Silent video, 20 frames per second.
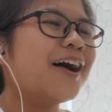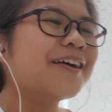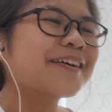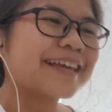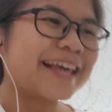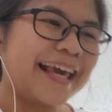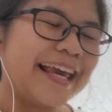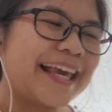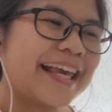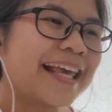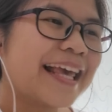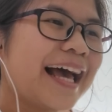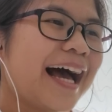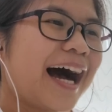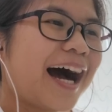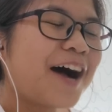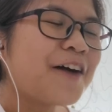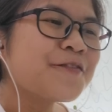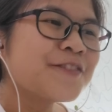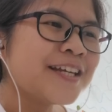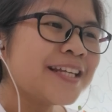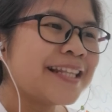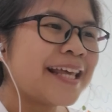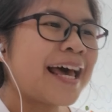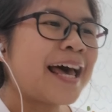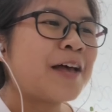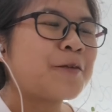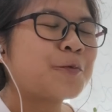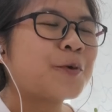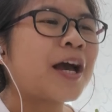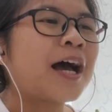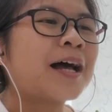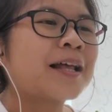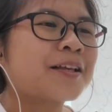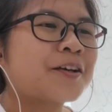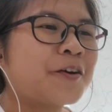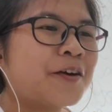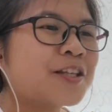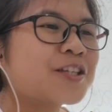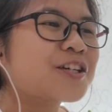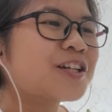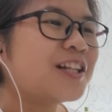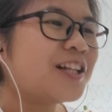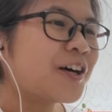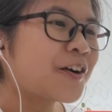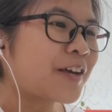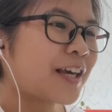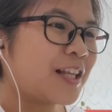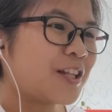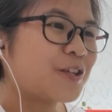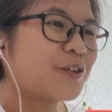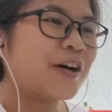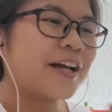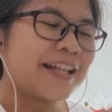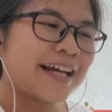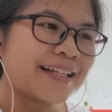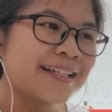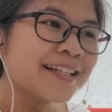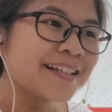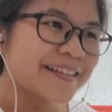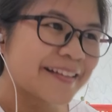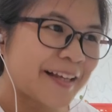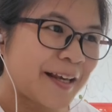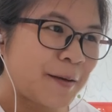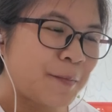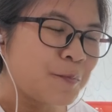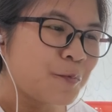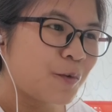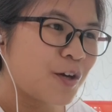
Okay, after that, we are going to look into another theme,